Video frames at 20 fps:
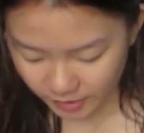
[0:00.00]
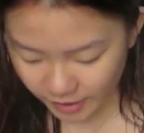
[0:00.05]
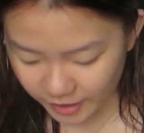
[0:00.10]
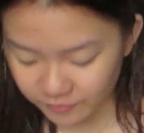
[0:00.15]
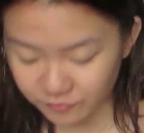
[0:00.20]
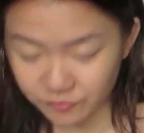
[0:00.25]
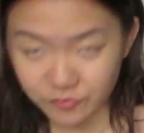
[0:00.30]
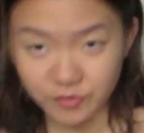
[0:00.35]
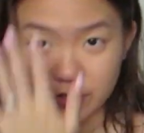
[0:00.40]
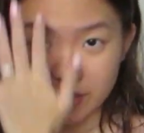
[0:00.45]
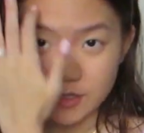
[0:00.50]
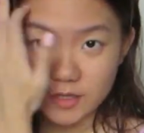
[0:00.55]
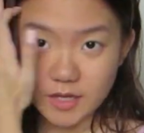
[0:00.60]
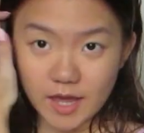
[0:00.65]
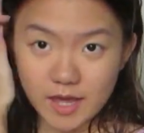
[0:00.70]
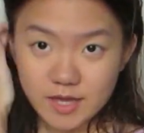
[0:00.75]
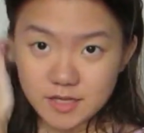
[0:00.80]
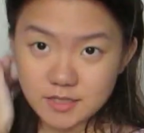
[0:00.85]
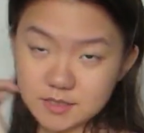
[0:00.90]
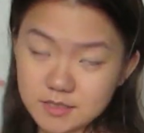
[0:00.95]
try it for you
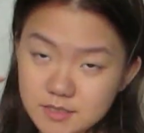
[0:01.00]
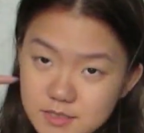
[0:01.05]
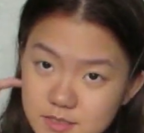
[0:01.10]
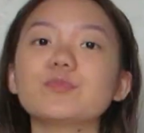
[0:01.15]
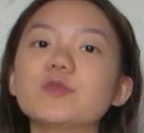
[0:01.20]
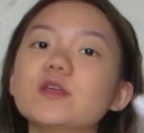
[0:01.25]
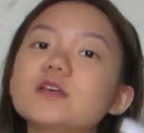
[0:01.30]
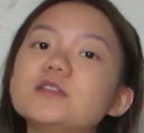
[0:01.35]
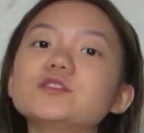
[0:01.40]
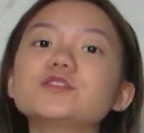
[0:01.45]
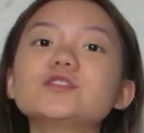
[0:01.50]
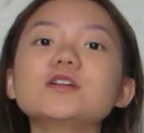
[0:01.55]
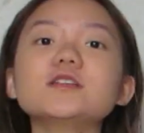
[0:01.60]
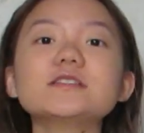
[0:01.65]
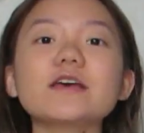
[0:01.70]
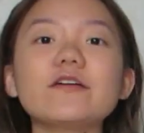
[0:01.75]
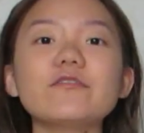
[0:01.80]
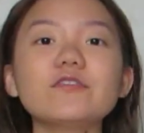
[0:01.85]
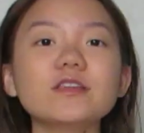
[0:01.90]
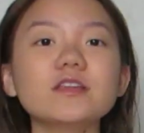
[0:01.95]
guys. This is
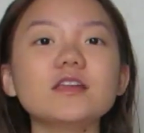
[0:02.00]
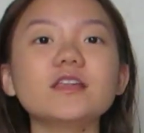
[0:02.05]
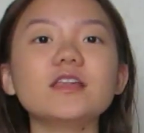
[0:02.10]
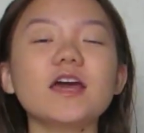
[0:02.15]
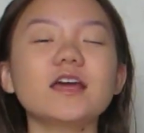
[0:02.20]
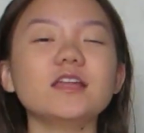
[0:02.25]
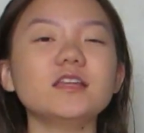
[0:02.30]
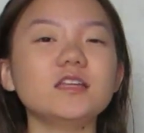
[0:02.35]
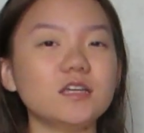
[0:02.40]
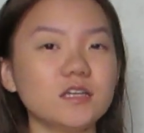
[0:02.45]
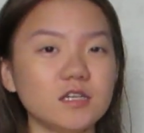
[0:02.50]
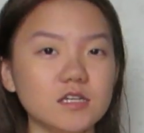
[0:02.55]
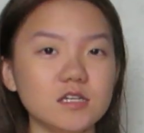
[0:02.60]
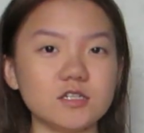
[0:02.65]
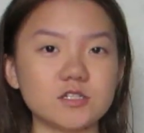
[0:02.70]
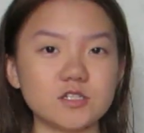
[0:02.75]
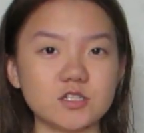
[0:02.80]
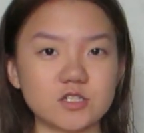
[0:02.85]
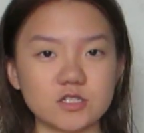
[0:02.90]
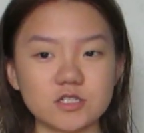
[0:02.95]
just 79
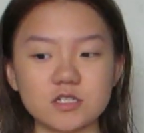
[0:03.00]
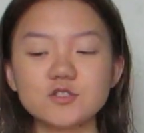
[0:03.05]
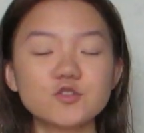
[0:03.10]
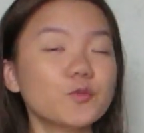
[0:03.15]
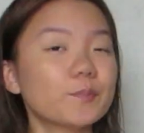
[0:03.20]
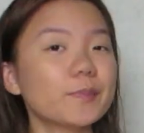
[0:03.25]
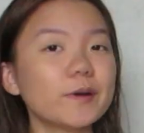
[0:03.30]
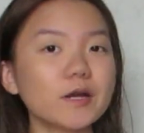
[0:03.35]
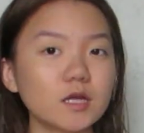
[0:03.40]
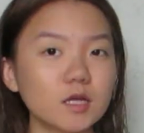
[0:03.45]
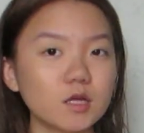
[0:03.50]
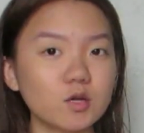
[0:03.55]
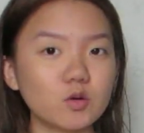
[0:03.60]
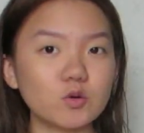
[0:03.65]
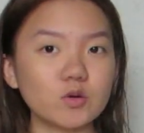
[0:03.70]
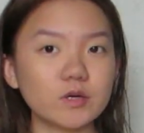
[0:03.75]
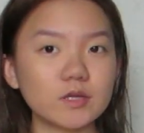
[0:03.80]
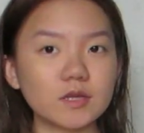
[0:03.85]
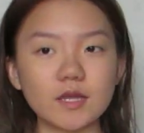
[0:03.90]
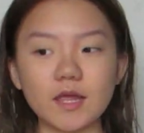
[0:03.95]
each. Super
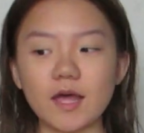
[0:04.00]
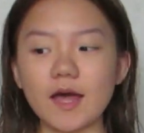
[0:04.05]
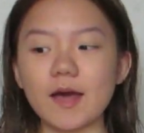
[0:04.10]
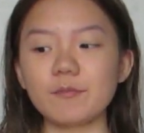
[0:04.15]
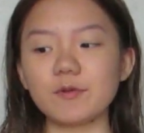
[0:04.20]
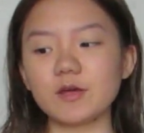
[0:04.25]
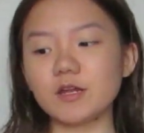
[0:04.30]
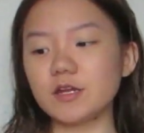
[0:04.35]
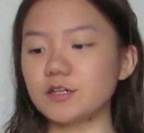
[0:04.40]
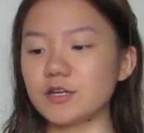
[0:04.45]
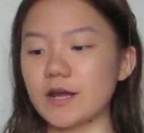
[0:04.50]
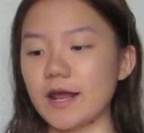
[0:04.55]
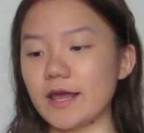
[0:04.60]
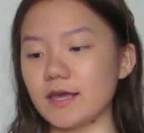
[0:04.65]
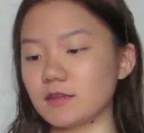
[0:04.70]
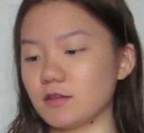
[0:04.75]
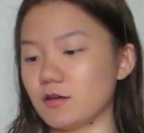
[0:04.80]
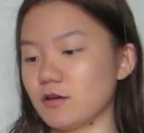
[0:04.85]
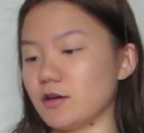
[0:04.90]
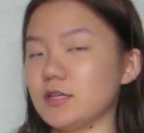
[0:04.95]
cute. I'm gonna
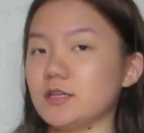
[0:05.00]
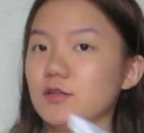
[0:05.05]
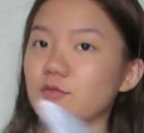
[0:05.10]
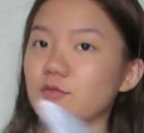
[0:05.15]
try it on.